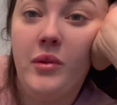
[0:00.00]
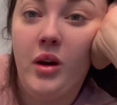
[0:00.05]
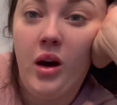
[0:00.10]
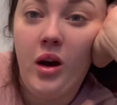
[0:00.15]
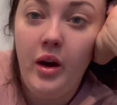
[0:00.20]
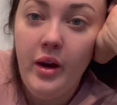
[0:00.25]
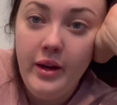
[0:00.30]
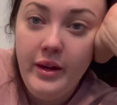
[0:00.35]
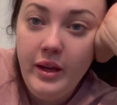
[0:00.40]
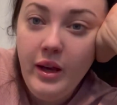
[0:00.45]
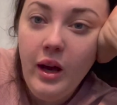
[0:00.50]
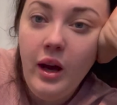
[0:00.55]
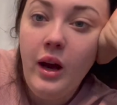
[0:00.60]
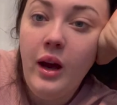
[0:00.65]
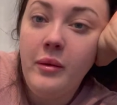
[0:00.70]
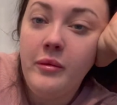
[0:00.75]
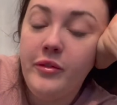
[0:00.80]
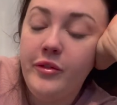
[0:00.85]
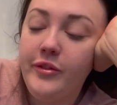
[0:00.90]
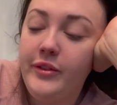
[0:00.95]
I
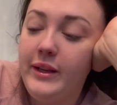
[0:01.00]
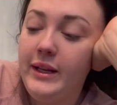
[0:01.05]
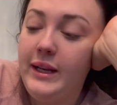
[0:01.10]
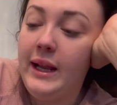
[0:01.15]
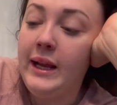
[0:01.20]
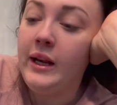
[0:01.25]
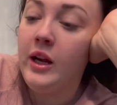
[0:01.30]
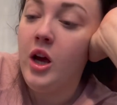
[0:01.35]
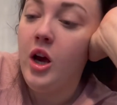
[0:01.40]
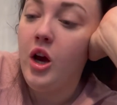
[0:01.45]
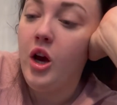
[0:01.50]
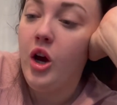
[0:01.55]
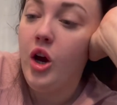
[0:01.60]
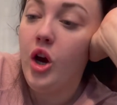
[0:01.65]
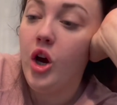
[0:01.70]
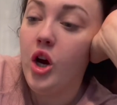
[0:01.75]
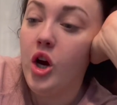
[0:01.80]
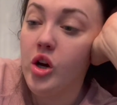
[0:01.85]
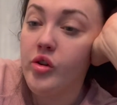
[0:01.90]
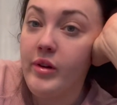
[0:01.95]
am feeling
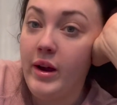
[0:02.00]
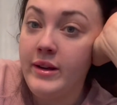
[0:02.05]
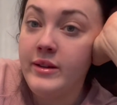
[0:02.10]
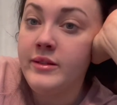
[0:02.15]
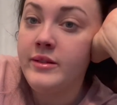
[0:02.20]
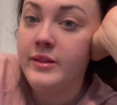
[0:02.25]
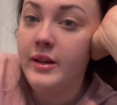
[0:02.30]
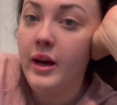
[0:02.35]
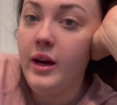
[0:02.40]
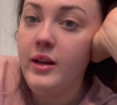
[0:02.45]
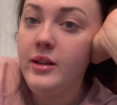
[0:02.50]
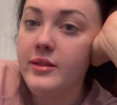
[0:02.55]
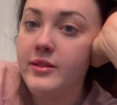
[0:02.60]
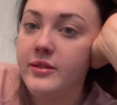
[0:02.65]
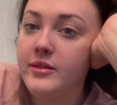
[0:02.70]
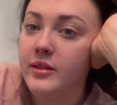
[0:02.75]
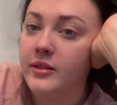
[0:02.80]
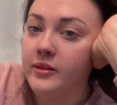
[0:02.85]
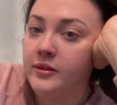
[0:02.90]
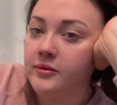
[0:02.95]
horrendous.